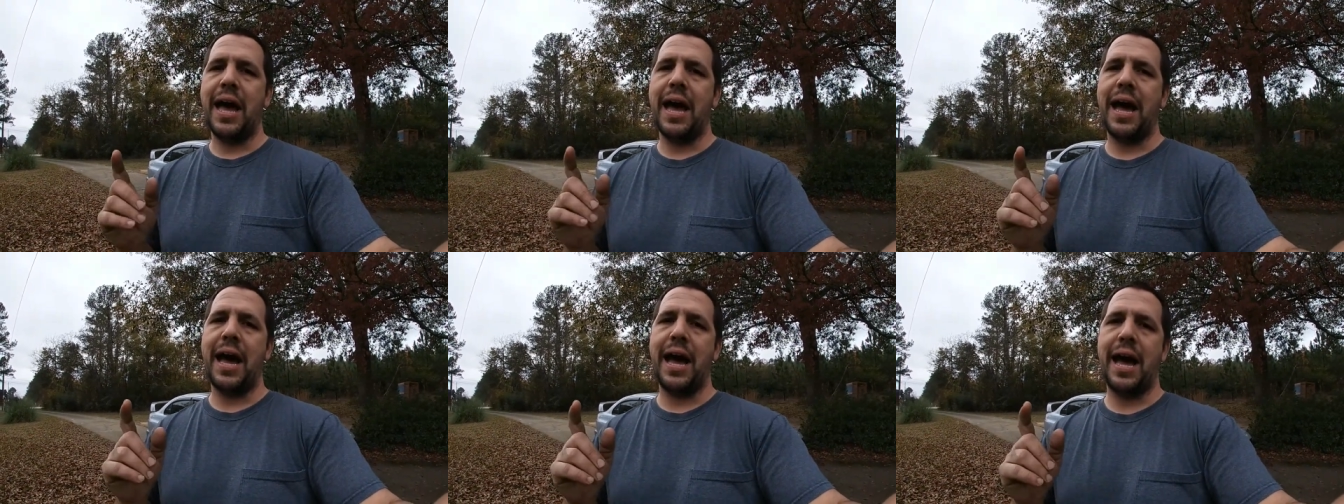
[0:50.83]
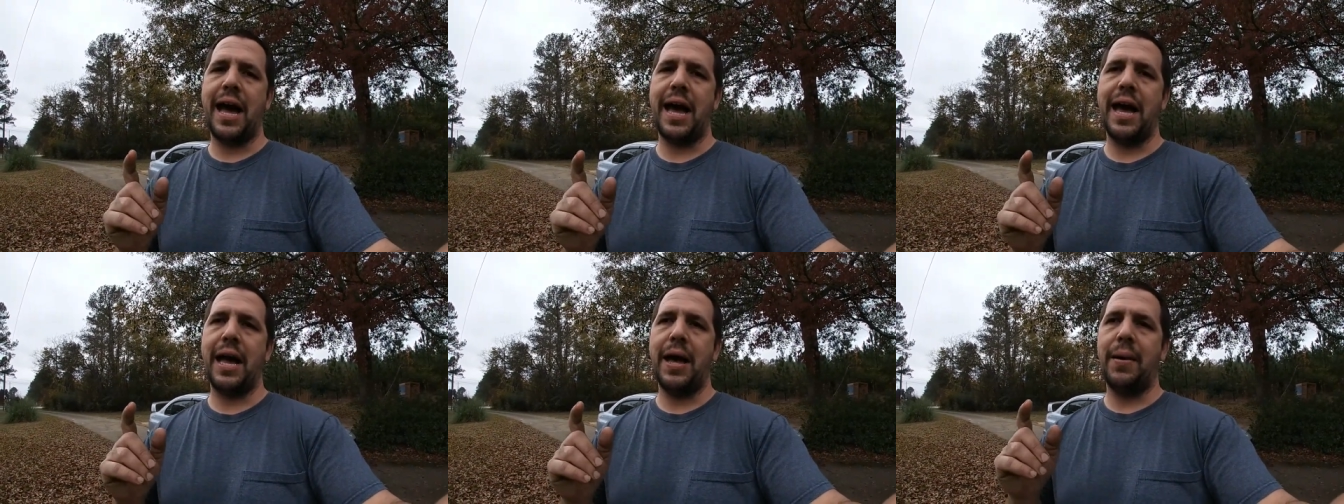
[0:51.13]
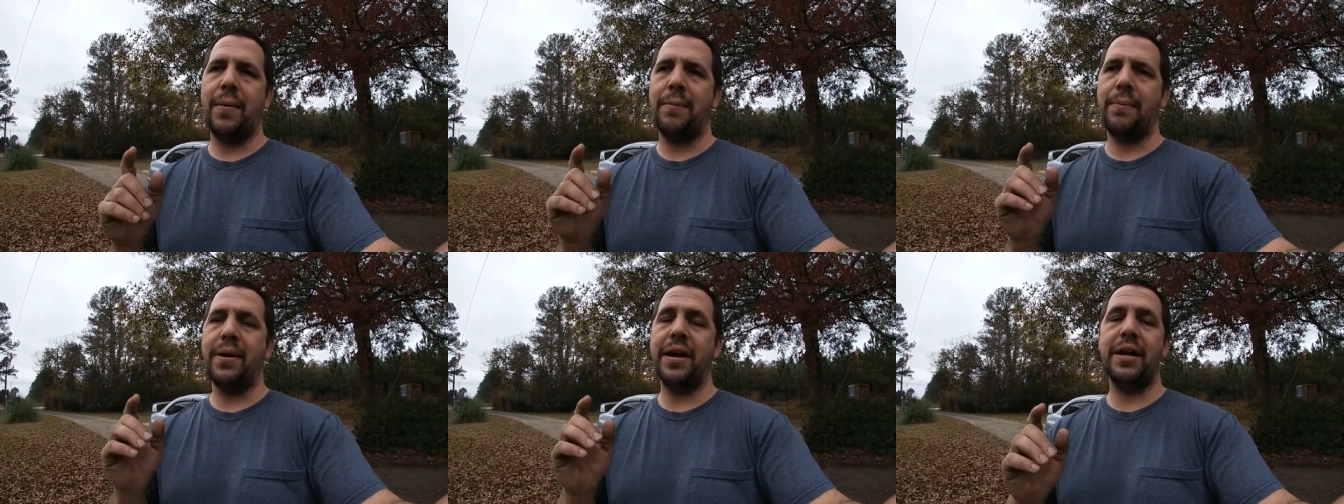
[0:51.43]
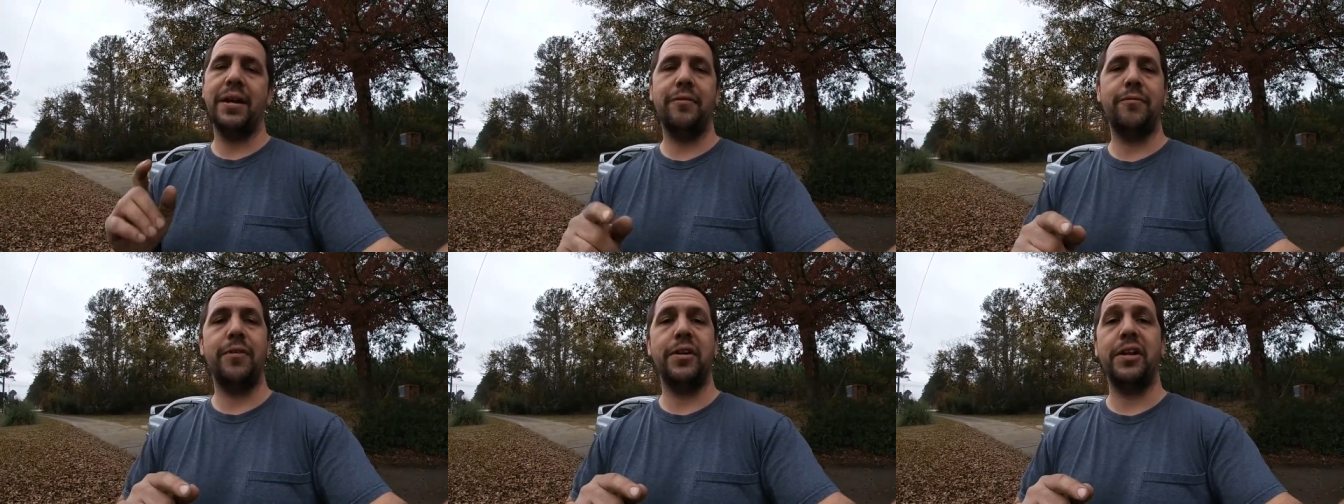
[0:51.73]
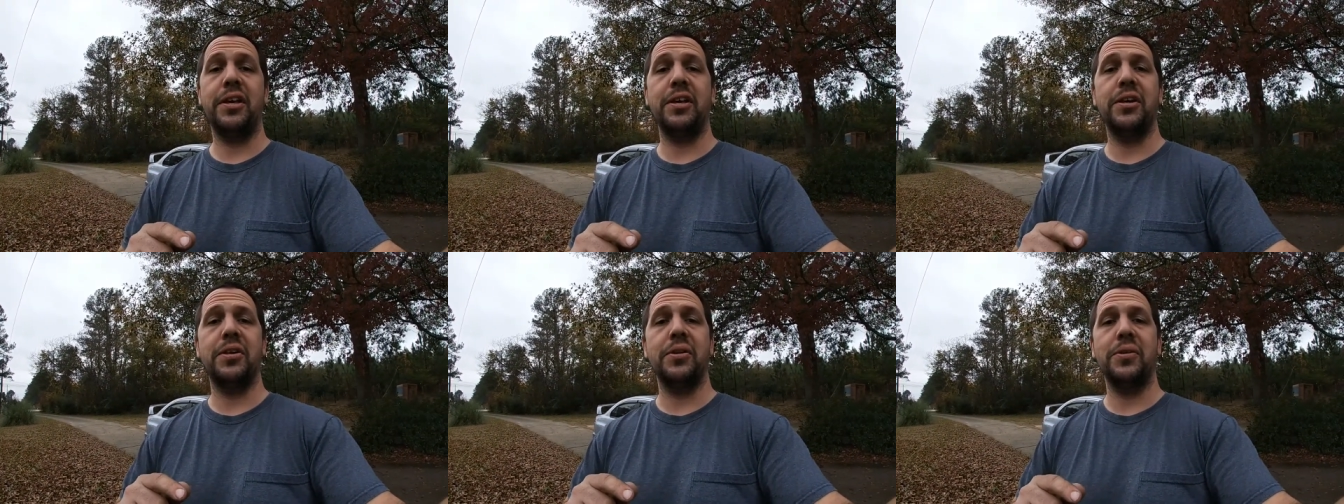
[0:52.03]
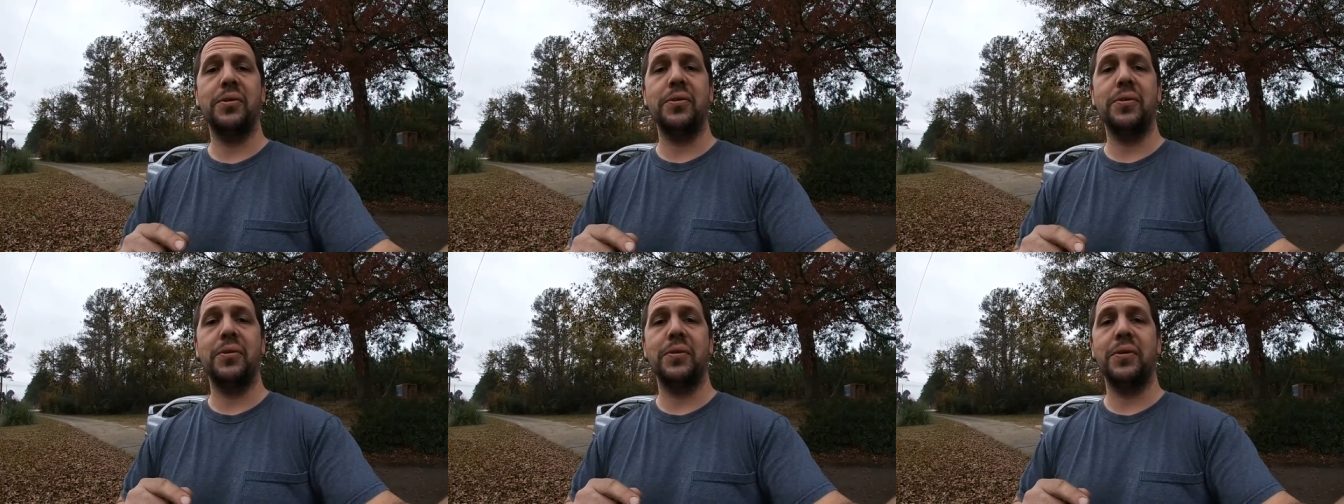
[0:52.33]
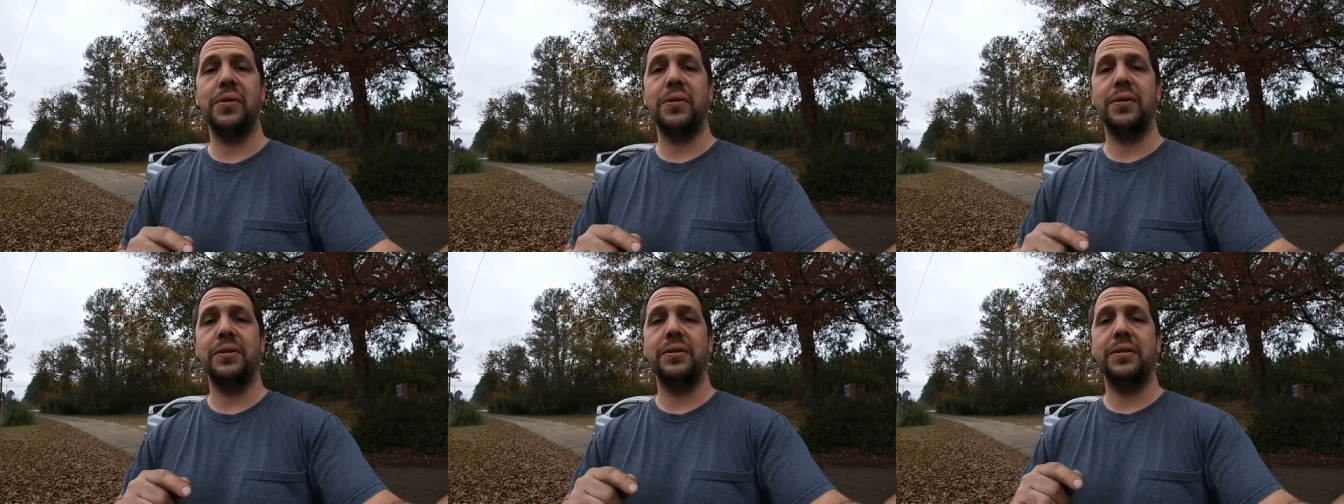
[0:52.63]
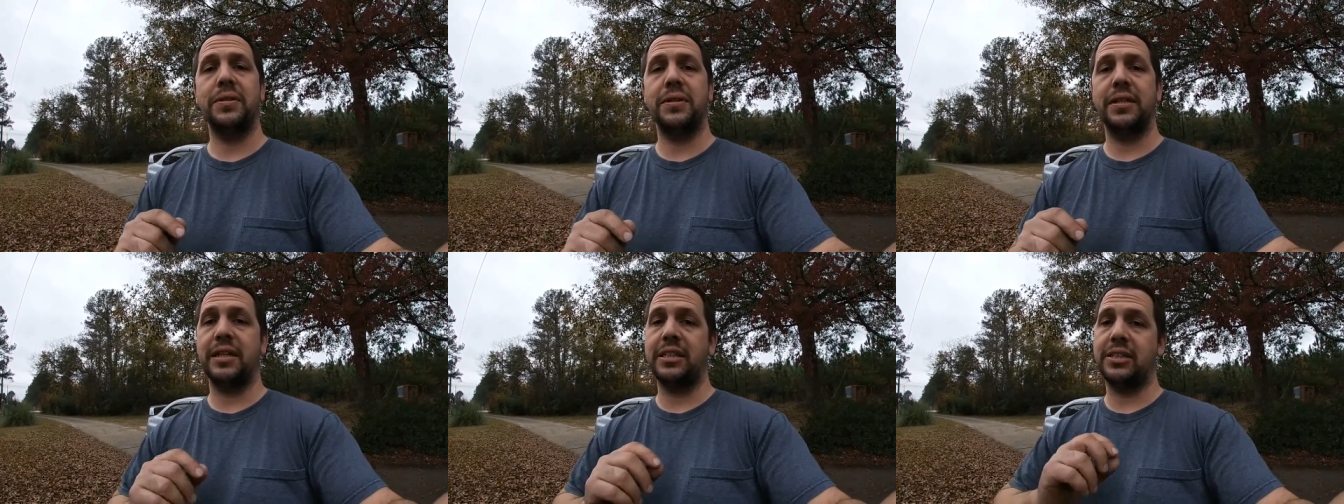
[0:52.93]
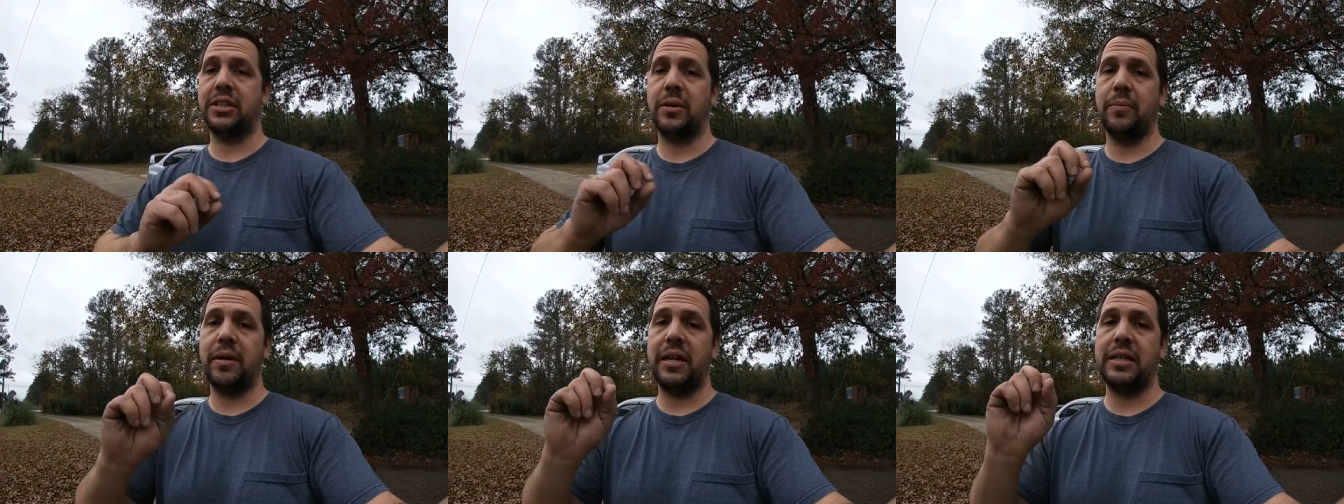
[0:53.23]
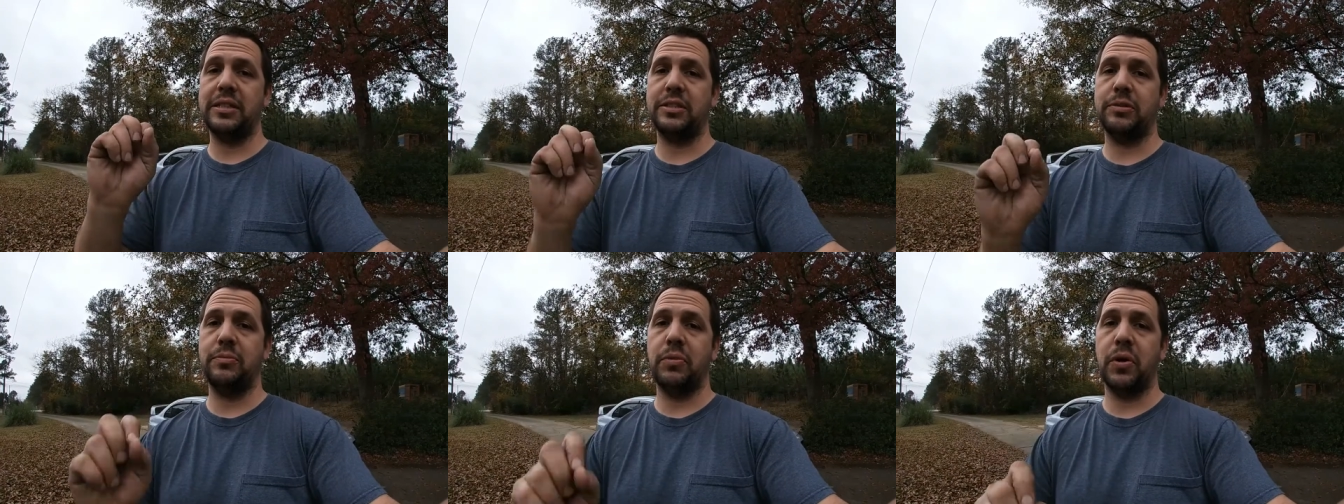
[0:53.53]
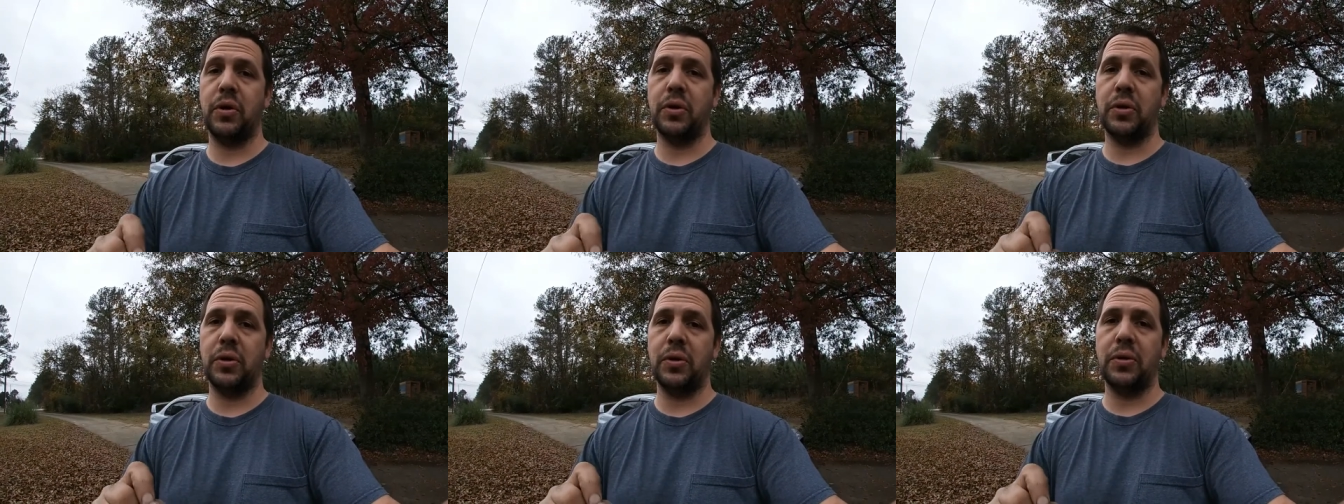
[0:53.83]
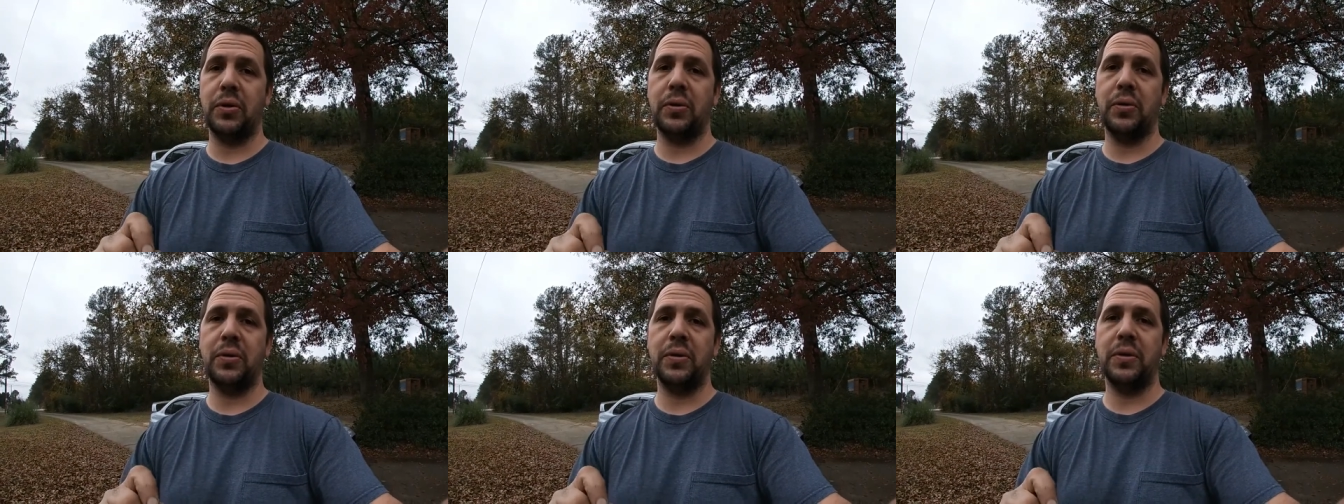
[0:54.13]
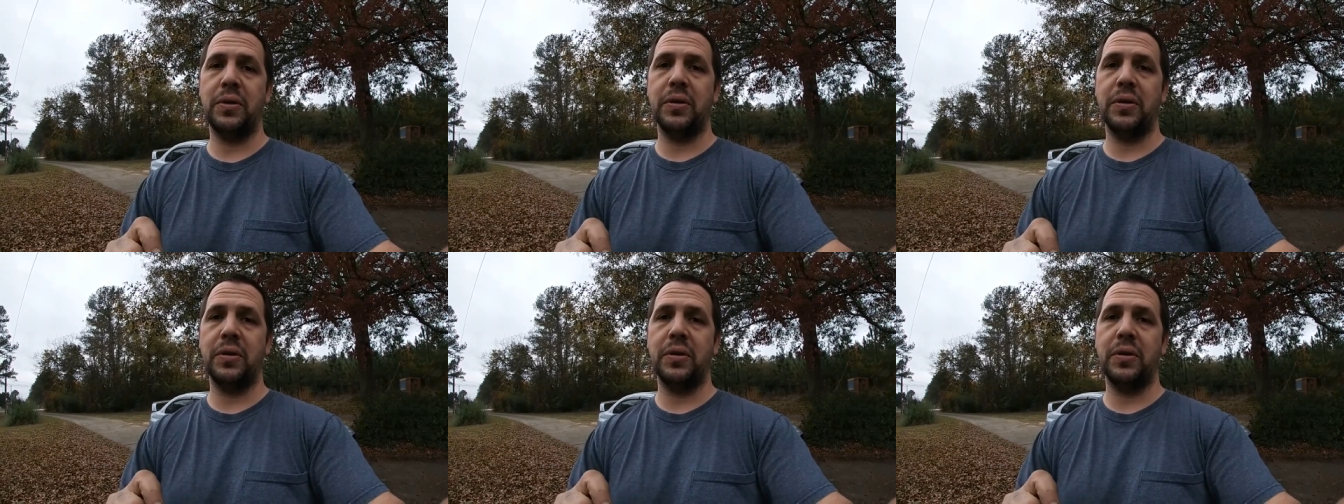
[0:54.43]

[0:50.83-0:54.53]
I made a video that's coming out tomorrow